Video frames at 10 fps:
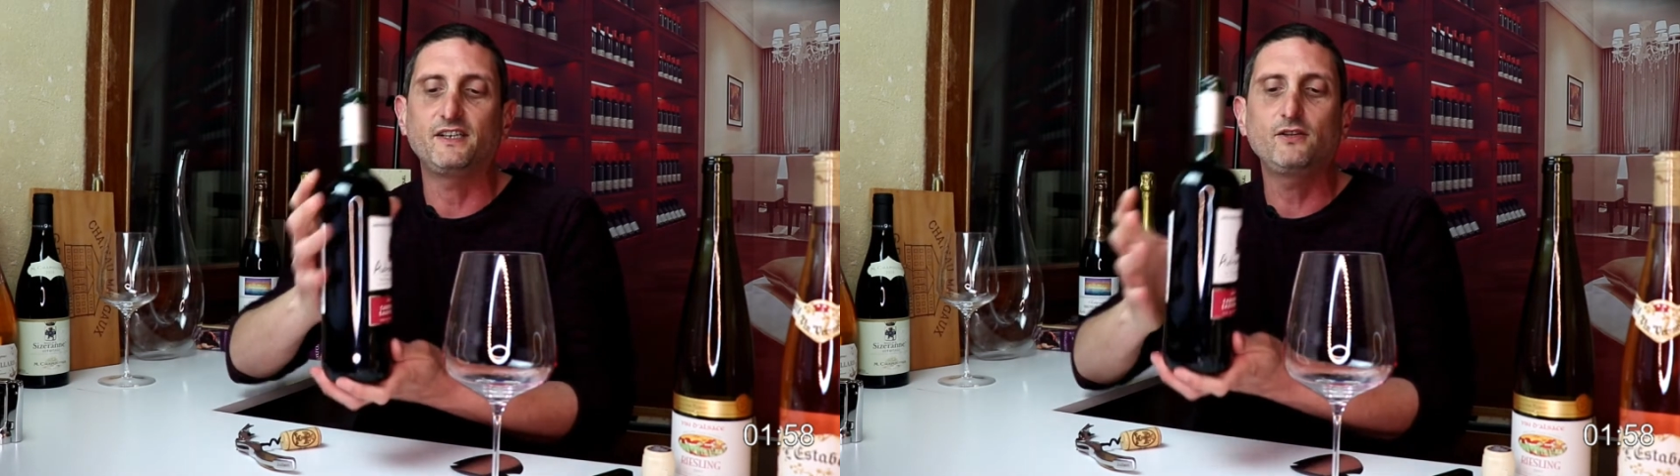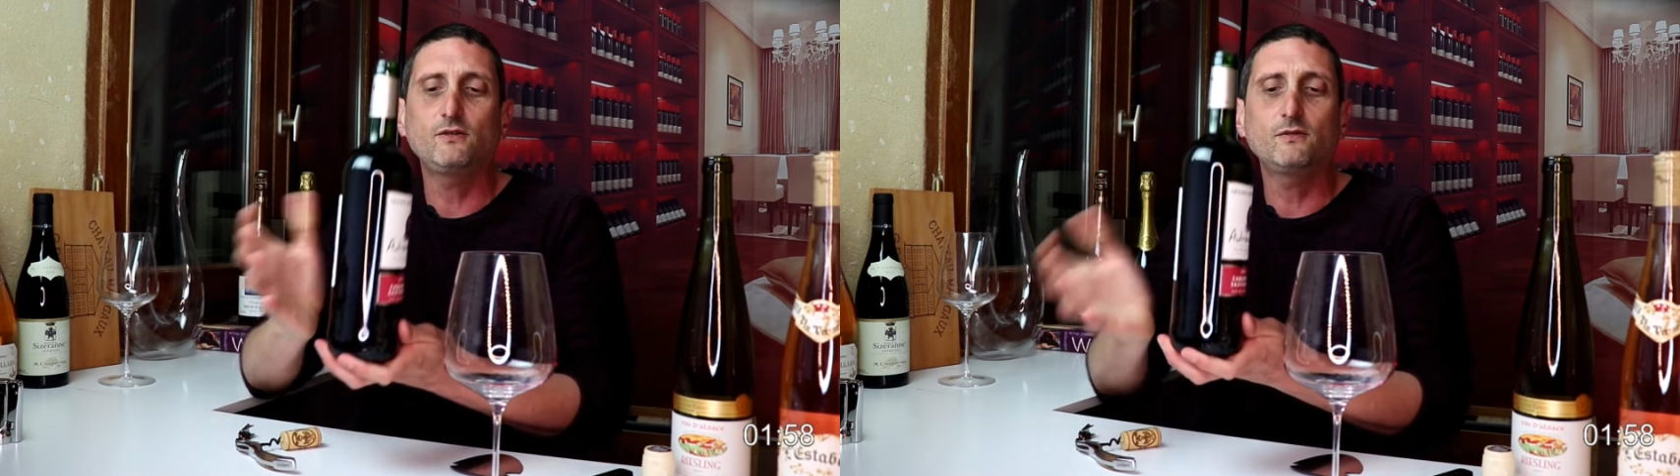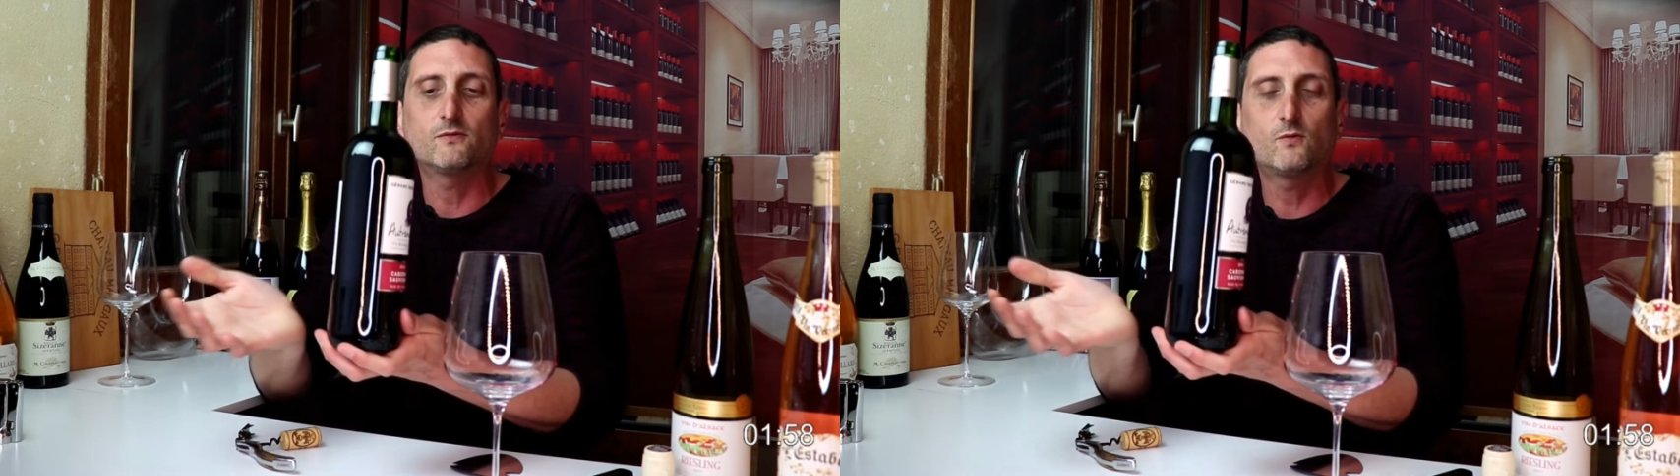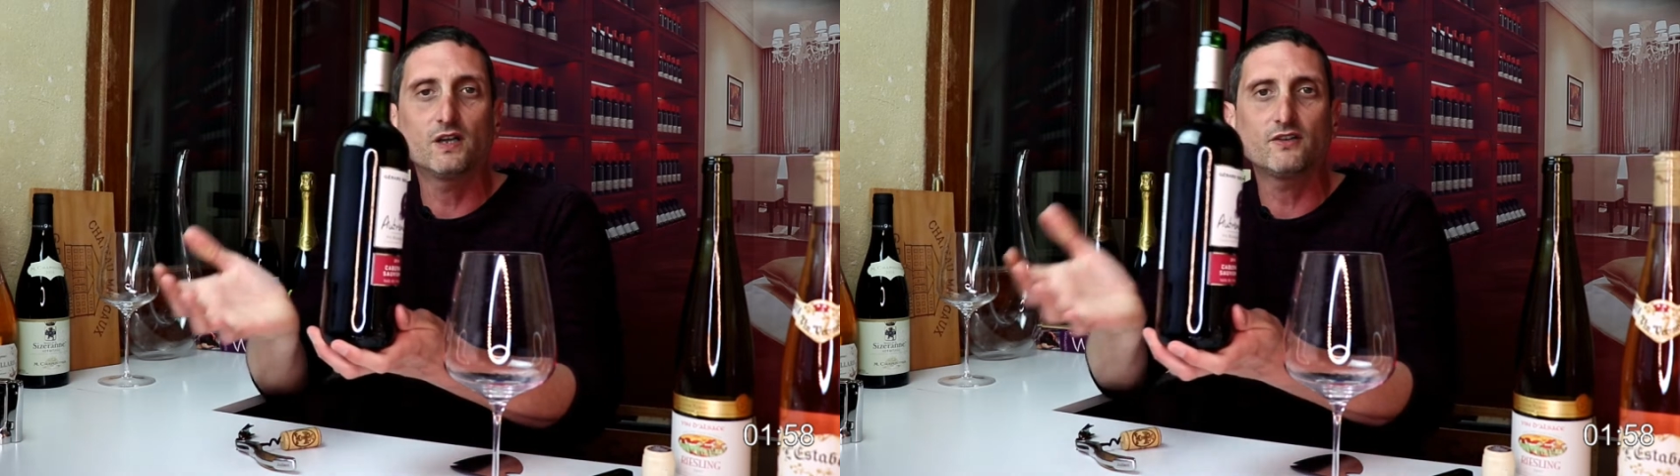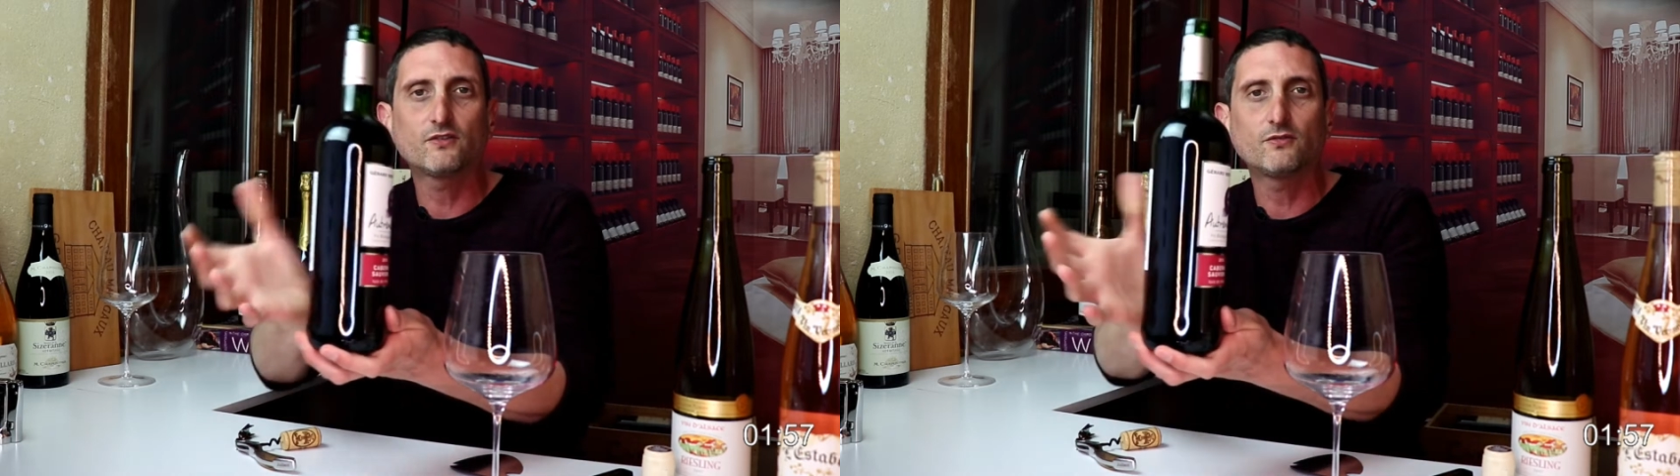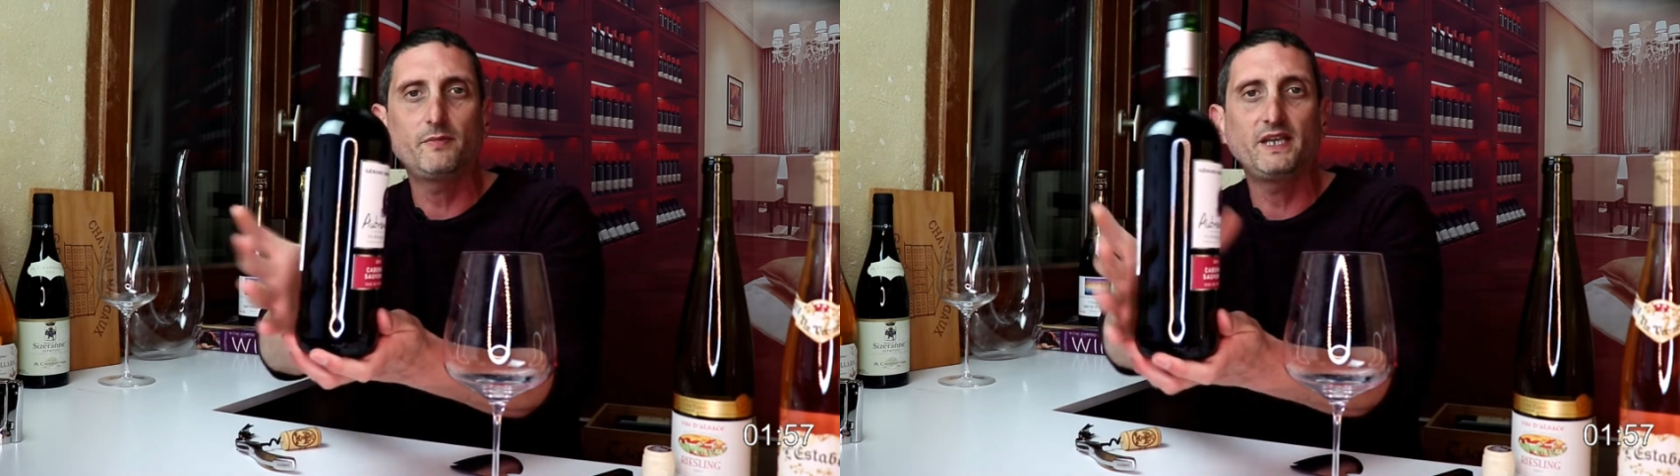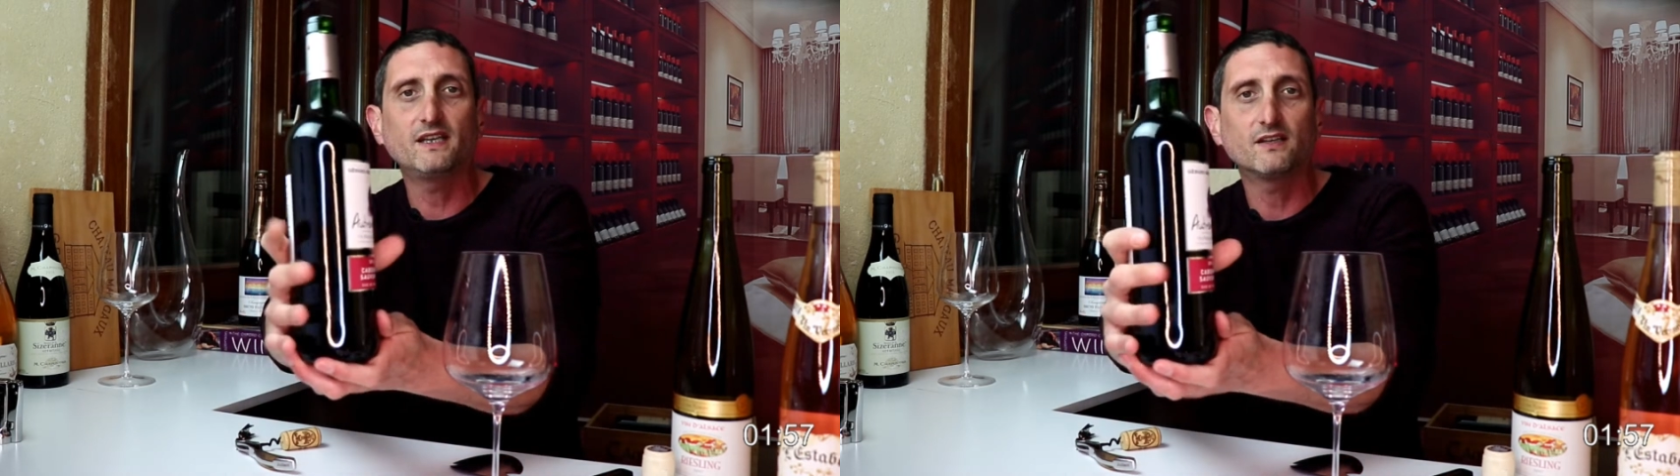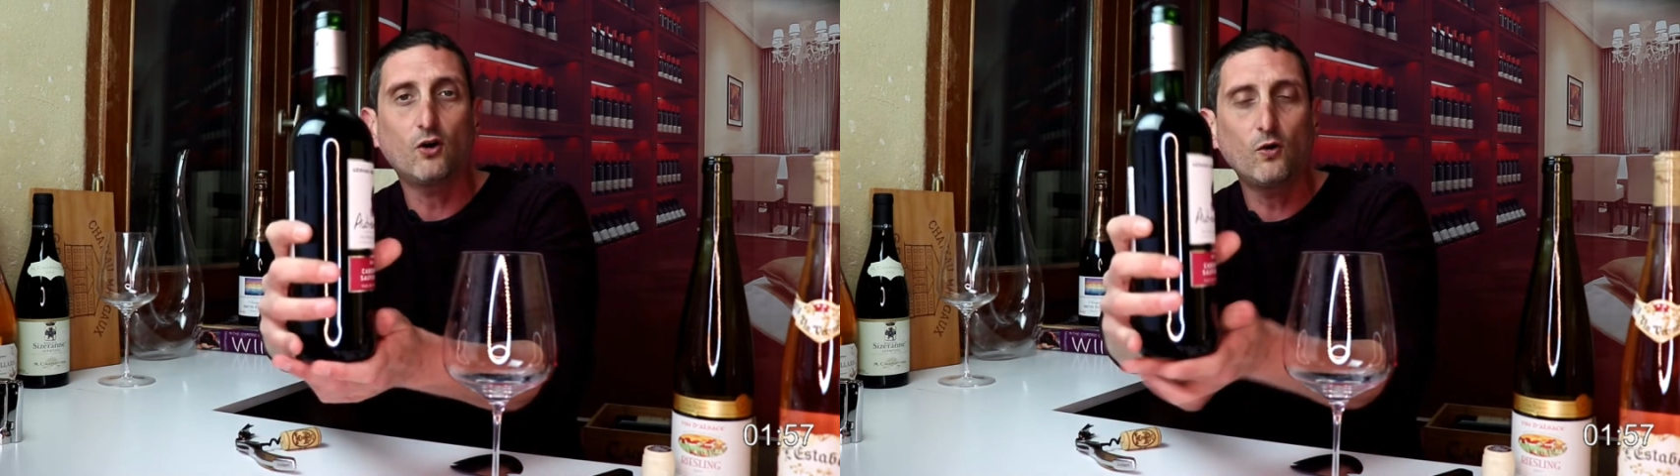You want to be
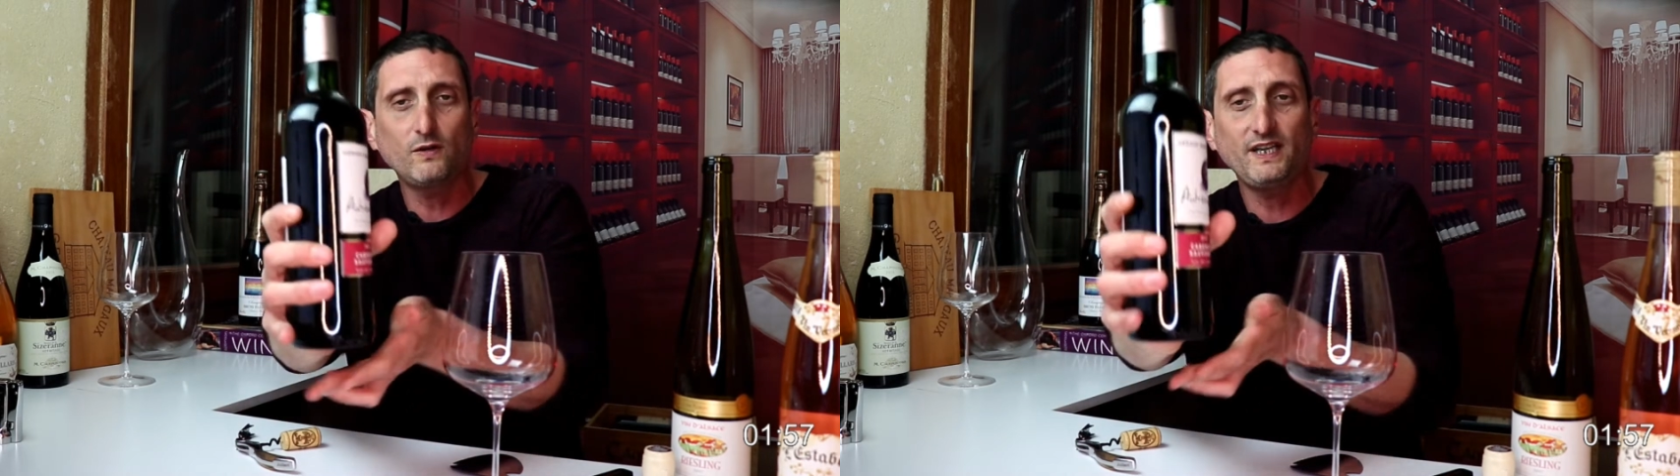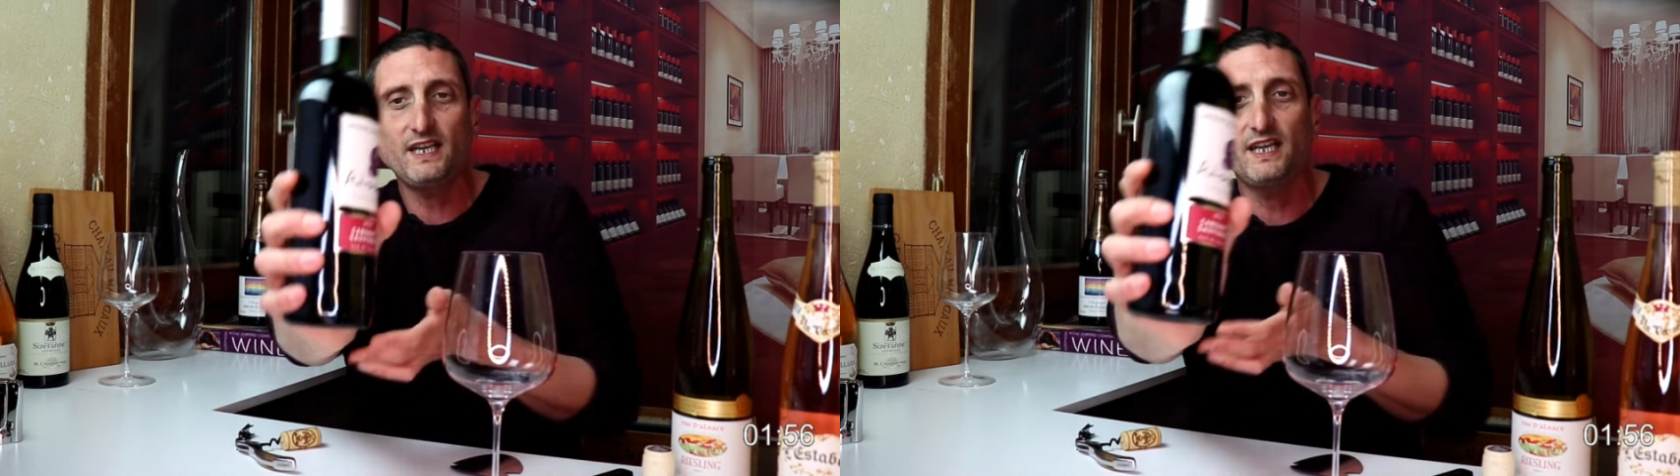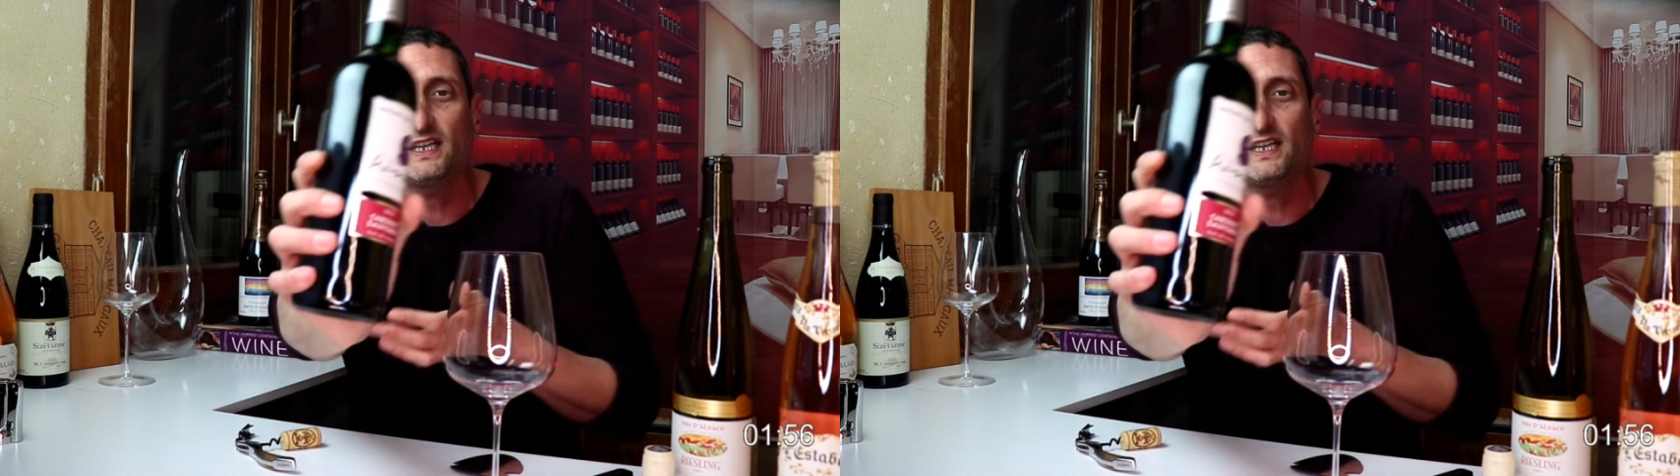holding